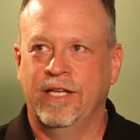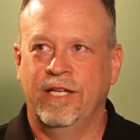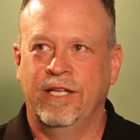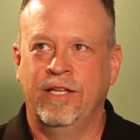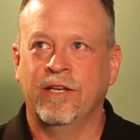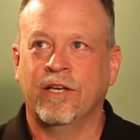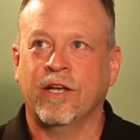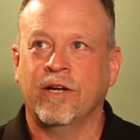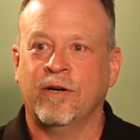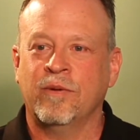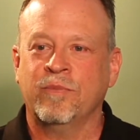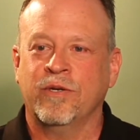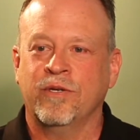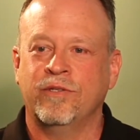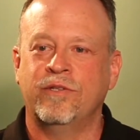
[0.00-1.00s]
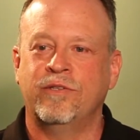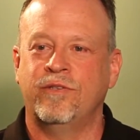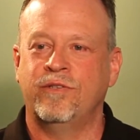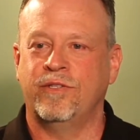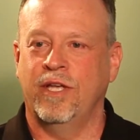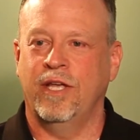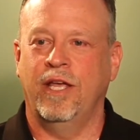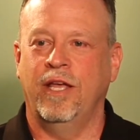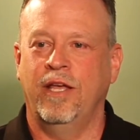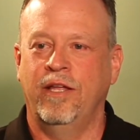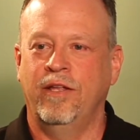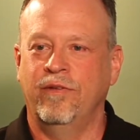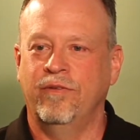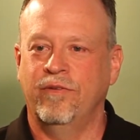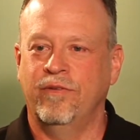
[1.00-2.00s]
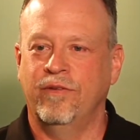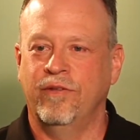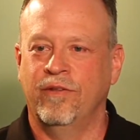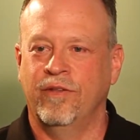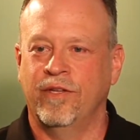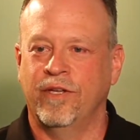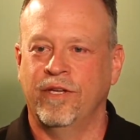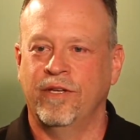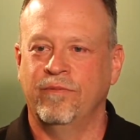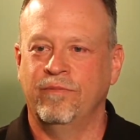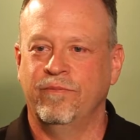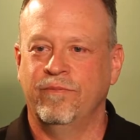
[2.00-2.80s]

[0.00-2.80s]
you could almost see the